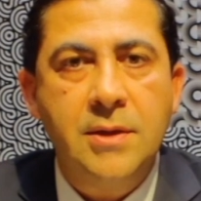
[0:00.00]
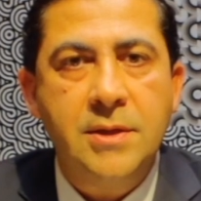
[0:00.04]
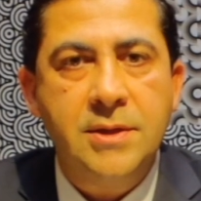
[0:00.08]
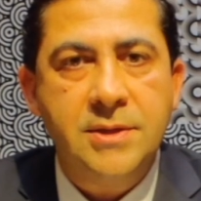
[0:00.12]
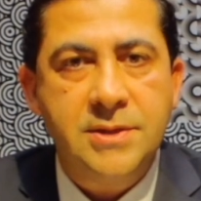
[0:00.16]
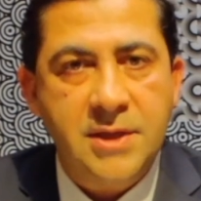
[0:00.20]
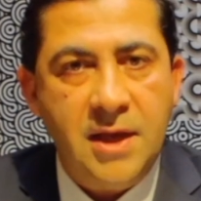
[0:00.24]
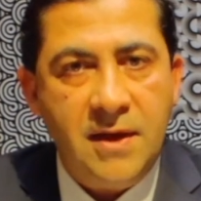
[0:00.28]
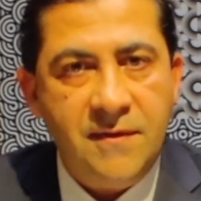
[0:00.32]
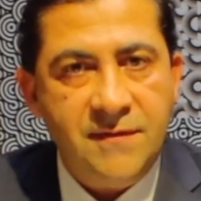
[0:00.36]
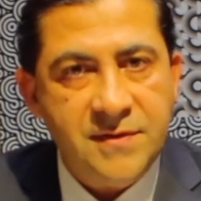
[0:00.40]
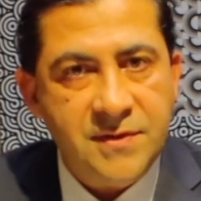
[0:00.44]

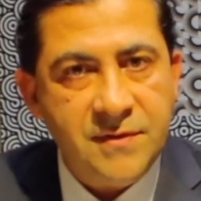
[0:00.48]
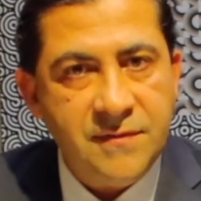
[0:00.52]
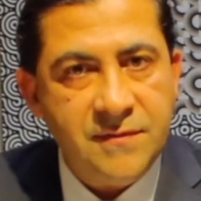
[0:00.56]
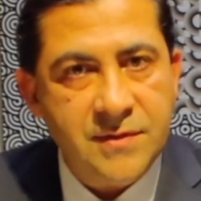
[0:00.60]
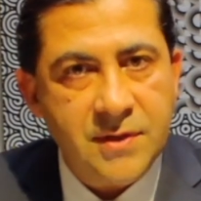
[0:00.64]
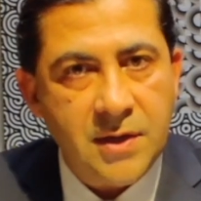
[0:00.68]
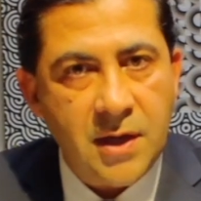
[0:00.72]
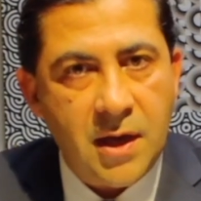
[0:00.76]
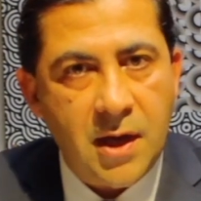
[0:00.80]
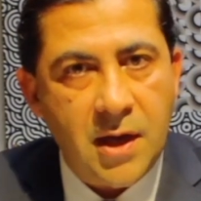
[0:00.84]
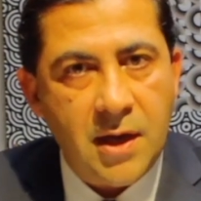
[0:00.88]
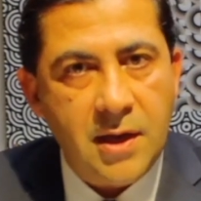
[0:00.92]
surface of
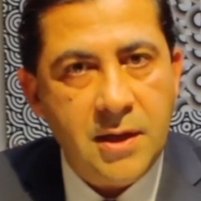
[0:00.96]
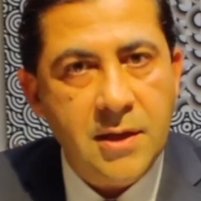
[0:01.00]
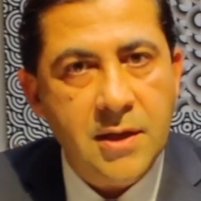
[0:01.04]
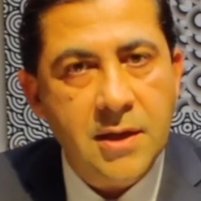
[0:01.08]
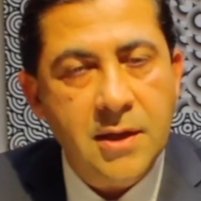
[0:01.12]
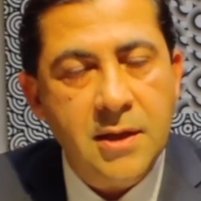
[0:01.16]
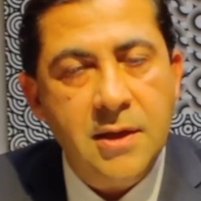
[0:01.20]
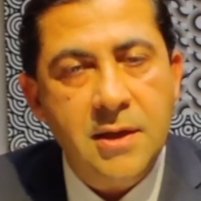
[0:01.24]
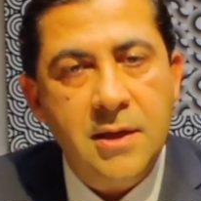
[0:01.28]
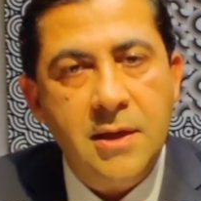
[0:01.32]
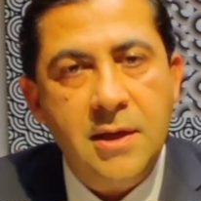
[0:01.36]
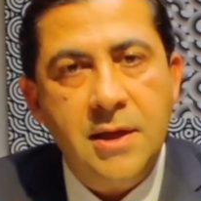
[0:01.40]
the eye
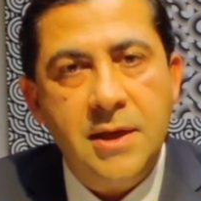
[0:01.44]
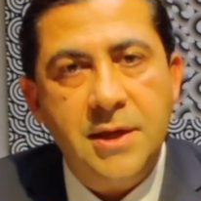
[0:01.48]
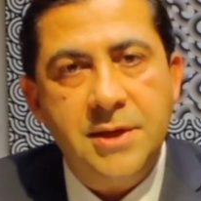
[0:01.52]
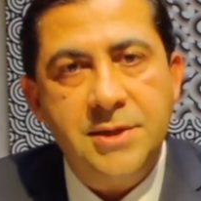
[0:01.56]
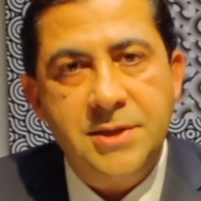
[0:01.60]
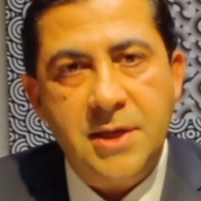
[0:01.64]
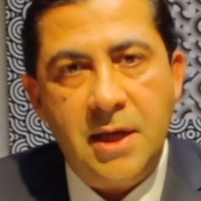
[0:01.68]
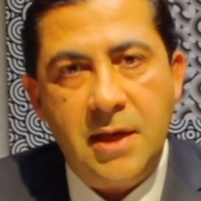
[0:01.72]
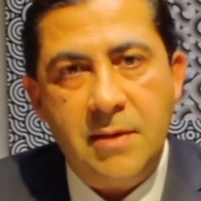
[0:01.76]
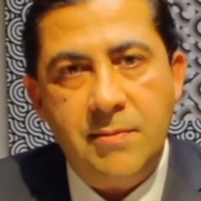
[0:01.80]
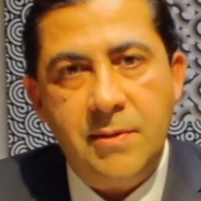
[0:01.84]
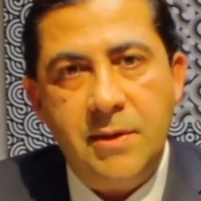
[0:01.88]

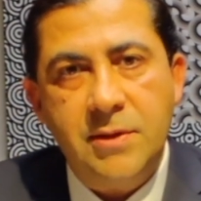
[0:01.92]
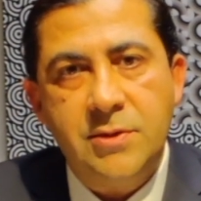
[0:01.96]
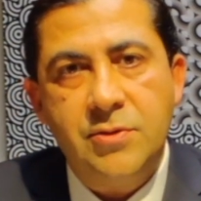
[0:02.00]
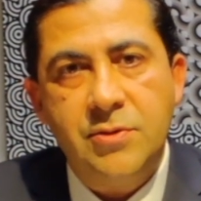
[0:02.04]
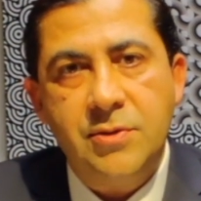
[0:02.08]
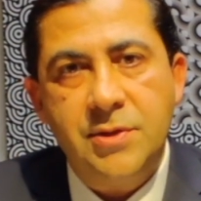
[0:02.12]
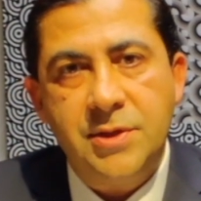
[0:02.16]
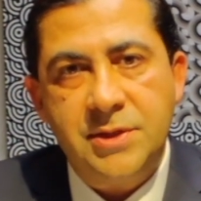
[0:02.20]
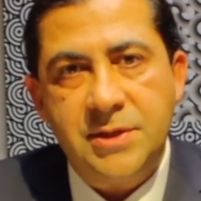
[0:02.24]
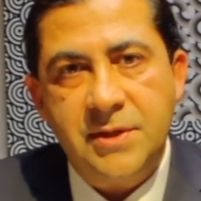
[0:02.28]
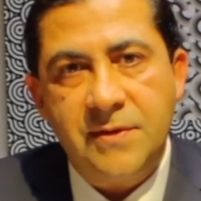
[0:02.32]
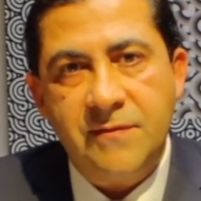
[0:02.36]
is able to
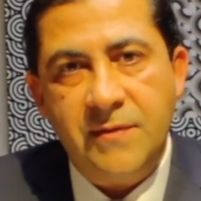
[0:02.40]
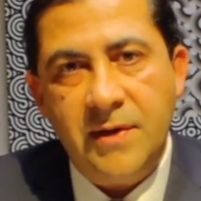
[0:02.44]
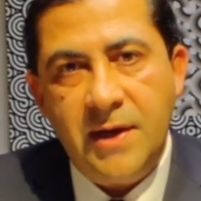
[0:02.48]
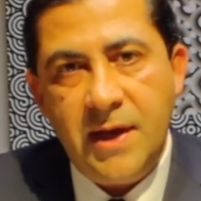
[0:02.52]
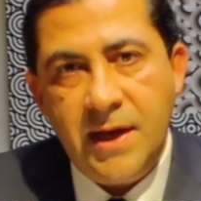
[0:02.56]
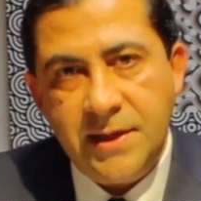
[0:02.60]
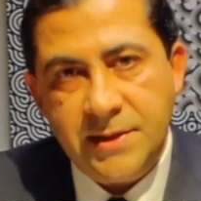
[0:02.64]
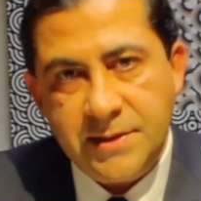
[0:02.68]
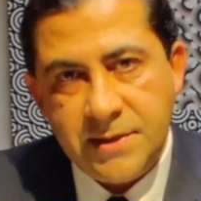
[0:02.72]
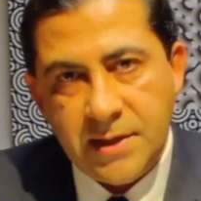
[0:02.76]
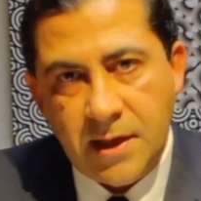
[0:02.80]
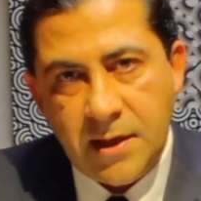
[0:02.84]
receive
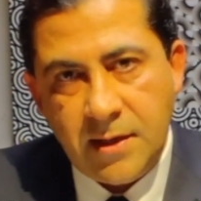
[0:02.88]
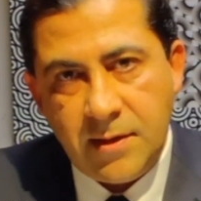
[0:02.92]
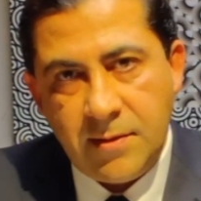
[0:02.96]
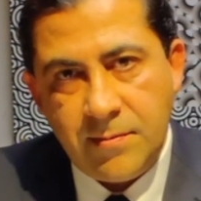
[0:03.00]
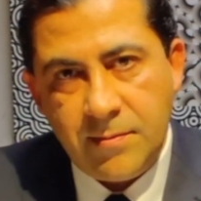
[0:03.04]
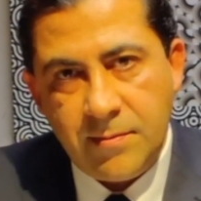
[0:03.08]
laser.